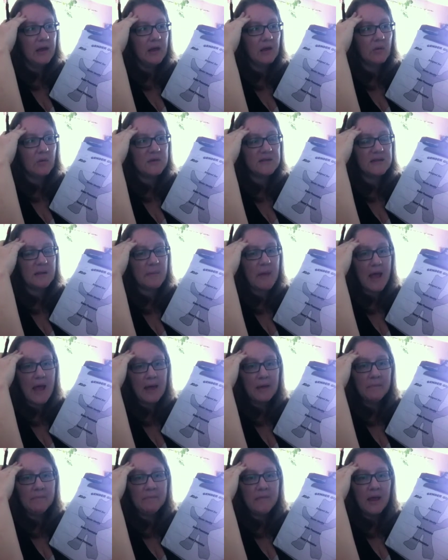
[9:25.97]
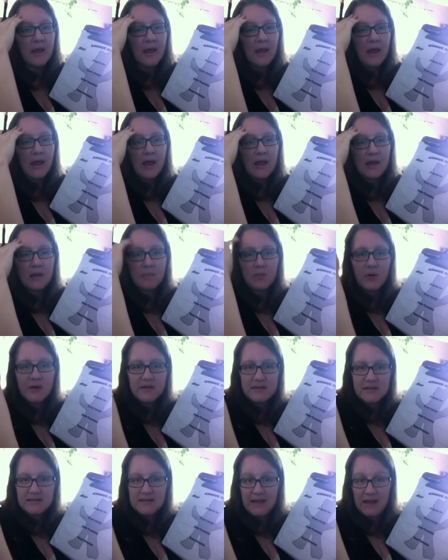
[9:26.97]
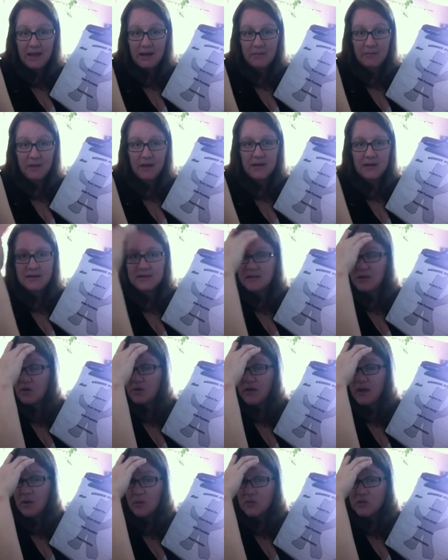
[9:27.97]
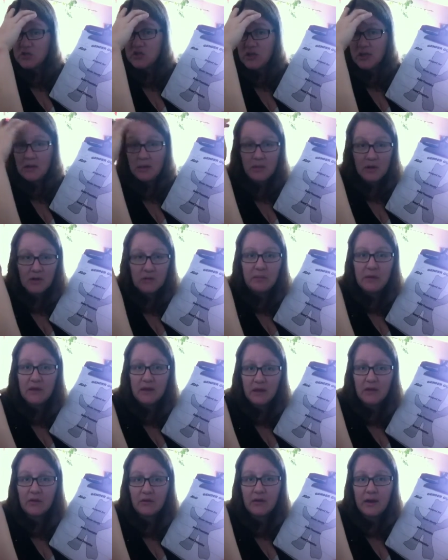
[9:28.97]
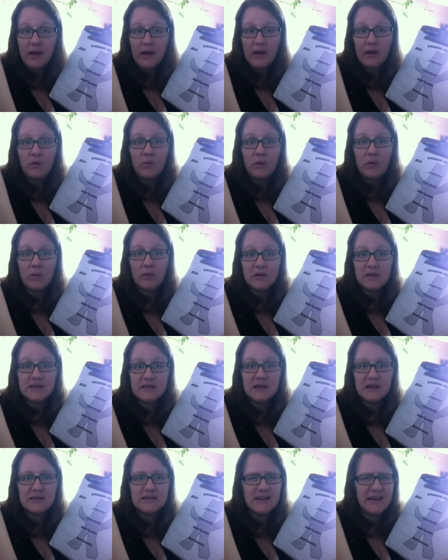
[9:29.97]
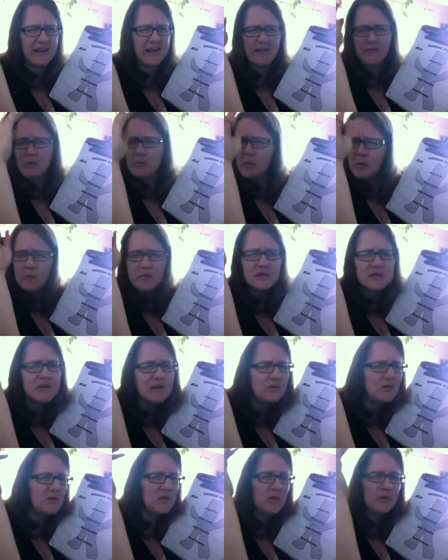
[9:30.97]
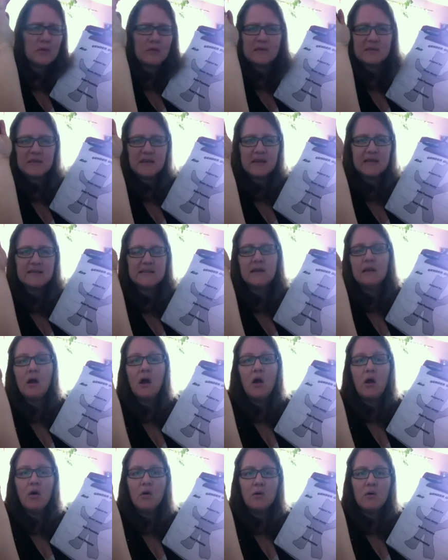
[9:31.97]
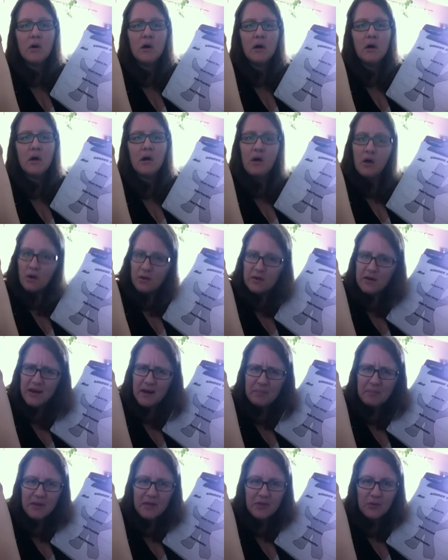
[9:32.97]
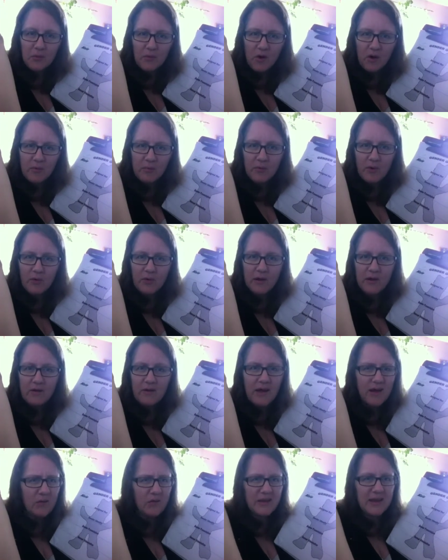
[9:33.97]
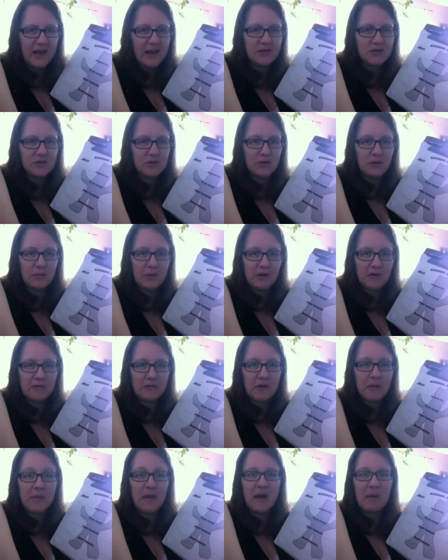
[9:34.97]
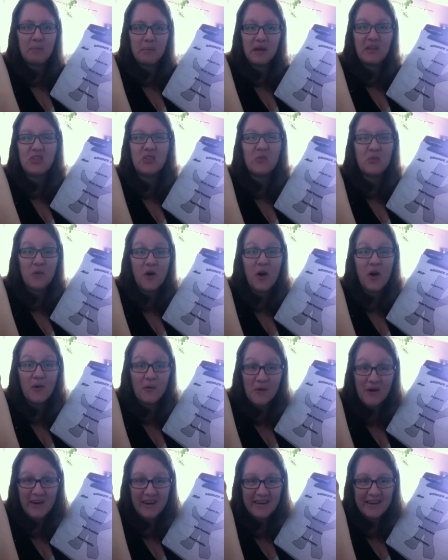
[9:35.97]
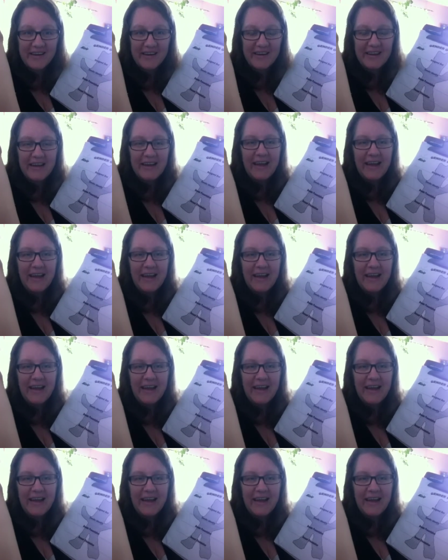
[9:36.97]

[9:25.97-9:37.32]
it was a man, and I pointed to him and I said, "Oh yeah, when she emailed me the other day, we were discussing and everyone was confused." And I said, "Oh, oh did I pick the wrong pronoun? I only had two to pick from, and I picked the wrong one."